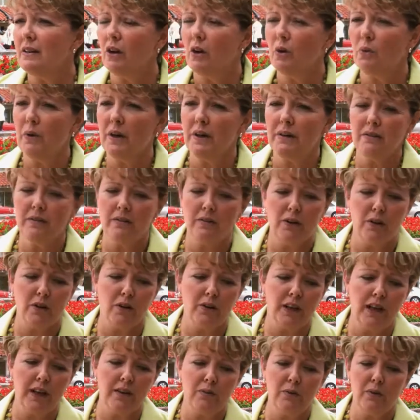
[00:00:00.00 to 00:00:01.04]
her
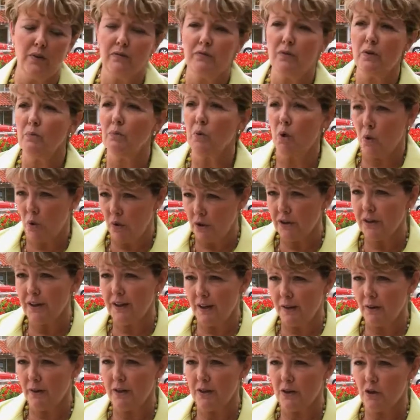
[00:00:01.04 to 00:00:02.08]
life went from
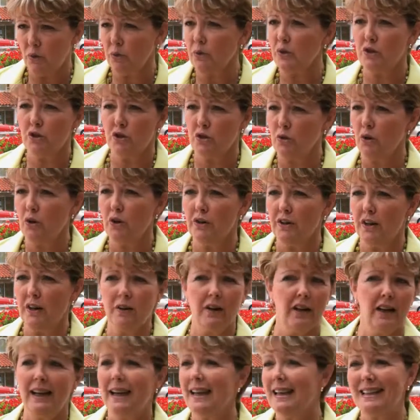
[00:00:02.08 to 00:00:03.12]
ordinary to
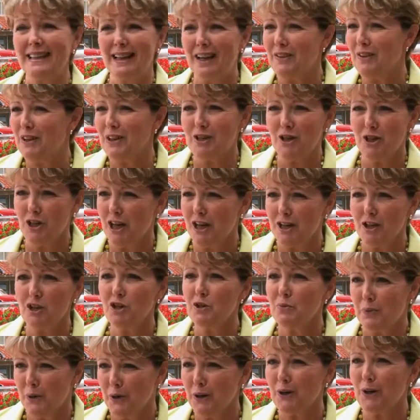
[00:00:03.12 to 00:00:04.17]
extraordinary and nothing
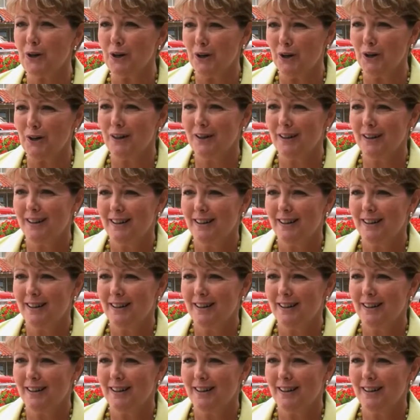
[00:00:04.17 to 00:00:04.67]
changed but her.